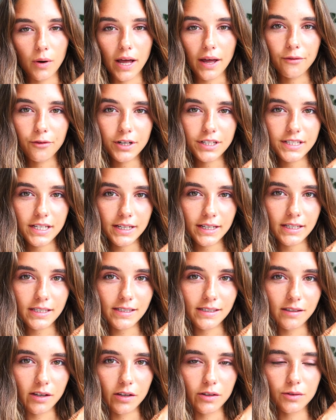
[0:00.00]
everything
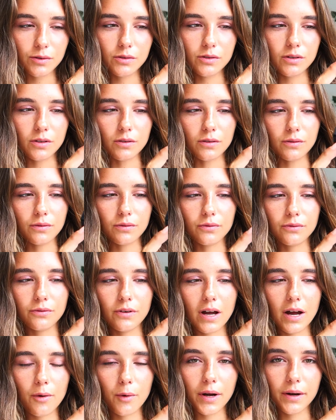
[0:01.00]
is sealed
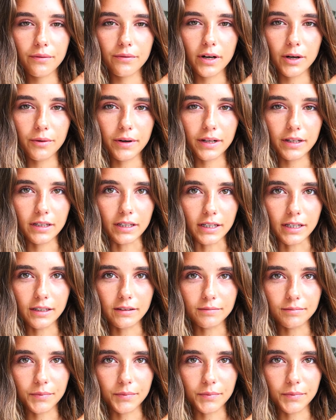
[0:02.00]
very clean.